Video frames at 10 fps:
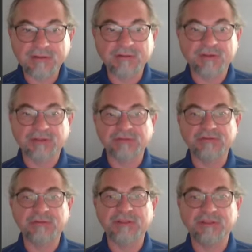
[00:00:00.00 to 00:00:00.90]

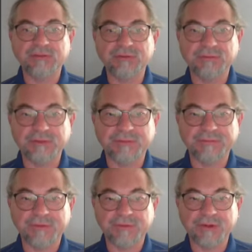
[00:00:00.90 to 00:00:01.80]
doesn't lead to a
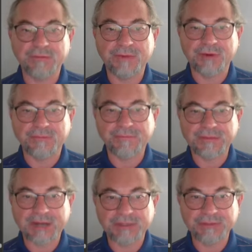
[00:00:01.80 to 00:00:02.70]
different number of
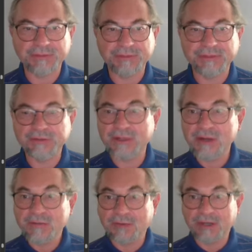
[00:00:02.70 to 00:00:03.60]
cache misses
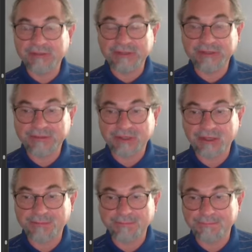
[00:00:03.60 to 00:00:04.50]
by this
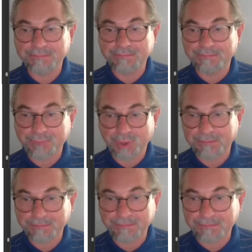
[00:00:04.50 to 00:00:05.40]
uh, pro
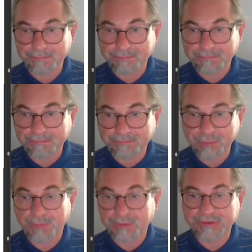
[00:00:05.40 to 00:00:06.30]

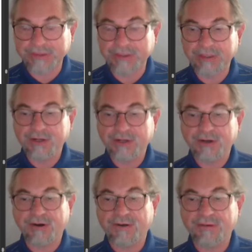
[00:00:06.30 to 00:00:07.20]
property
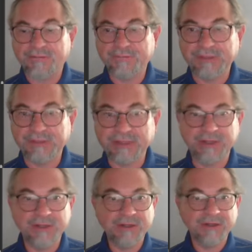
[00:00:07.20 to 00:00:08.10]
of
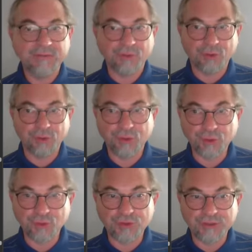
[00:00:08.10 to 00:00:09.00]
the
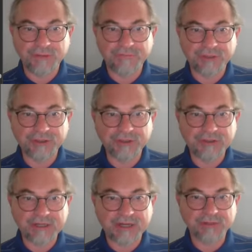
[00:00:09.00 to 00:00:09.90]
reduced eviction
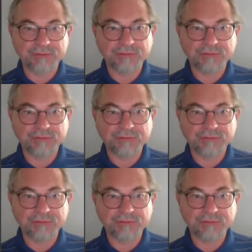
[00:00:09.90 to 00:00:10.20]
schedule.